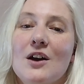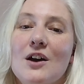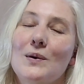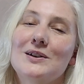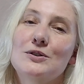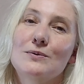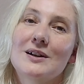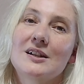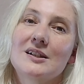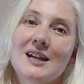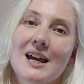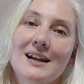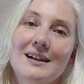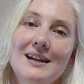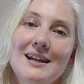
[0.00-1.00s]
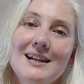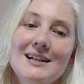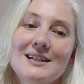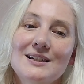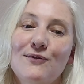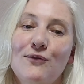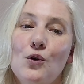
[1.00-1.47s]
We're doing
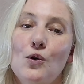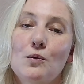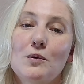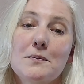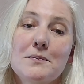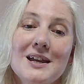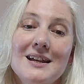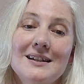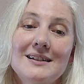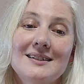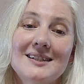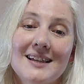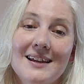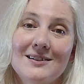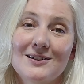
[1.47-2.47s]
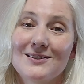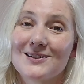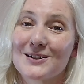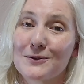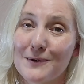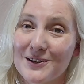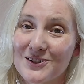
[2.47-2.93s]
techniques for repeat sentence
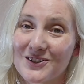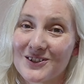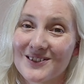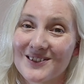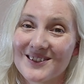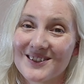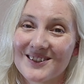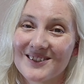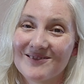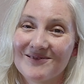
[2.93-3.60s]
questions.